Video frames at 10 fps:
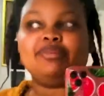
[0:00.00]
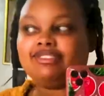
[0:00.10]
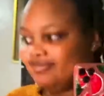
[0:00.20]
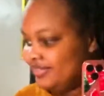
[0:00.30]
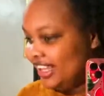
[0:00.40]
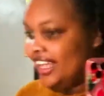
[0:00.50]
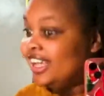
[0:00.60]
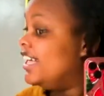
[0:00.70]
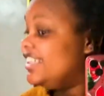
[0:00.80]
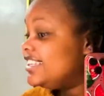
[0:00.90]
been.
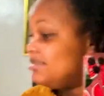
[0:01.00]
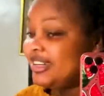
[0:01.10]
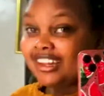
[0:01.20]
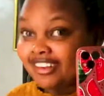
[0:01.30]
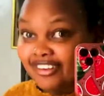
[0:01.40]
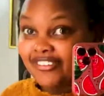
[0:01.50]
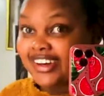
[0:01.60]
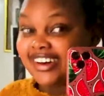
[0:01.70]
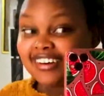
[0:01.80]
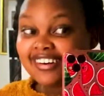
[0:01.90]
There's been a lot
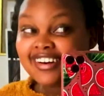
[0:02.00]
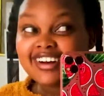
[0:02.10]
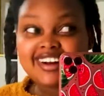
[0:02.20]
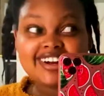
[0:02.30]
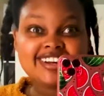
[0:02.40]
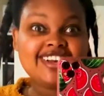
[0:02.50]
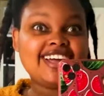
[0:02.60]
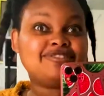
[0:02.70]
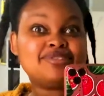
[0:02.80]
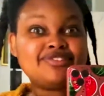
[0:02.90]
going on.
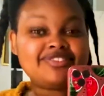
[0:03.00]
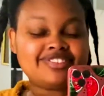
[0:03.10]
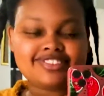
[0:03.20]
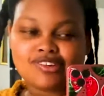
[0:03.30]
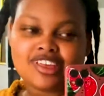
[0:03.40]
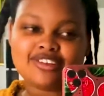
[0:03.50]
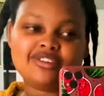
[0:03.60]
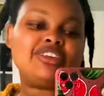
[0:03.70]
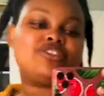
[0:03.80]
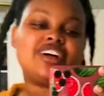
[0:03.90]
I moved.
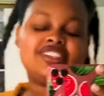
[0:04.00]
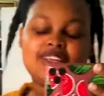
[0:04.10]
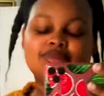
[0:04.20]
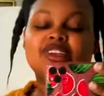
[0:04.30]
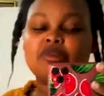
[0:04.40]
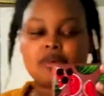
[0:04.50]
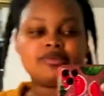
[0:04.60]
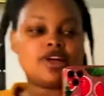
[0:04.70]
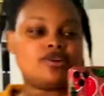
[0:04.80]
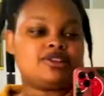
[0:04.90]
Okay, as you can see, I'm still in my
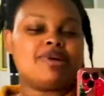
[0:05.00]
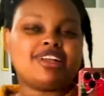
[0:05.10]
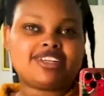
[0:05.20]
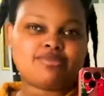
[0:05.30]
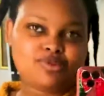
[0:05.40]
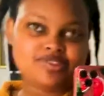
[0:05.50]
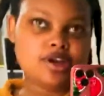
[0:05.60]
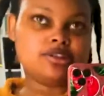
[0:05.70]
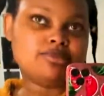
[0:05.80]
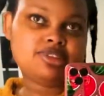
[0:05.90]
mom's house, but I moved
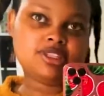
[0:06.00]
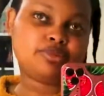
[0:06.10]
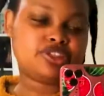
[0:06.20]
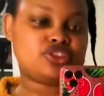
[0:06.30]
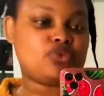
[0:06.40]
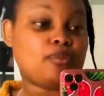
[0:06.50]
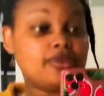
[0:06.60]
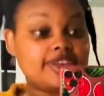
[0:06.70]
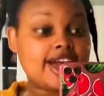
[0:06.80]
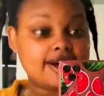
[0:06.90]
out. I'm in the process of
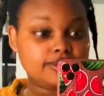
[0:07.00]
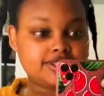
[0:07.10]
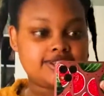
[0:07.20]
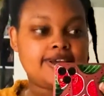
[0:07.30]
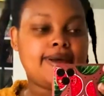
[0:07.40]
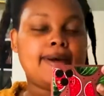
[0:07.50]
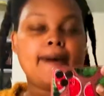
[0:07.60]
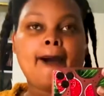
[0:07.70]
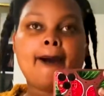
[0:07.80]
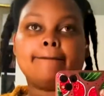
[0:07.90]
moving out.
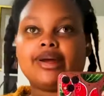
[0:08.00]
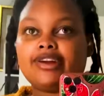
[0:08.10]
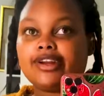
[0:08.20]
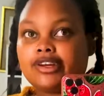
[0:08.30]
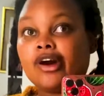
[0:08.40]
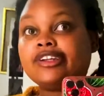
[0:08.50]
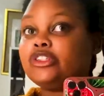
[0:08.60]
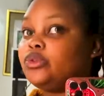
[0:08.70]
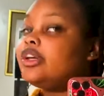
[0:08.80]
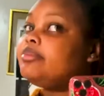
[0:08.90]
But right now, I
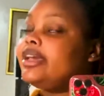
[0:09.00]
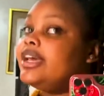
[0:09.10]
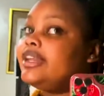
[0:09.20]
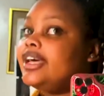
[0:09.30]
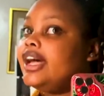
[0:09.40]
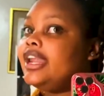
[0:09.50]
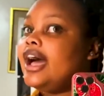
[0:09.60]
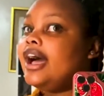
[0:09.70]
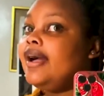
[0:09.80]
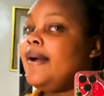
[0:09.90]
need to get my hair done.
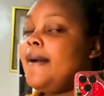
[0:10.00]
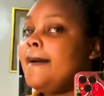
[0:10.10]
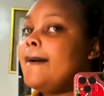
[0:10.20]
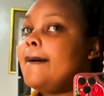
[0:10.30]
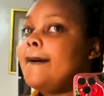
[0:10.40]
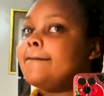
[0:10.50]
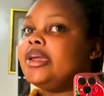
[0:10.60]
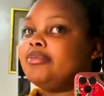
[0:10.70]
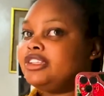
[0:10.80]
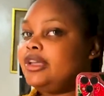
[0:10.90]

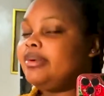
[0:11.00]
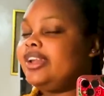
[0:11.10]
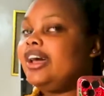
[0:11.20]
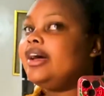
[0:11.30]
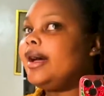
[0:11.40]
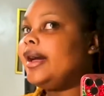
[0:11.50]
In Masai Mara,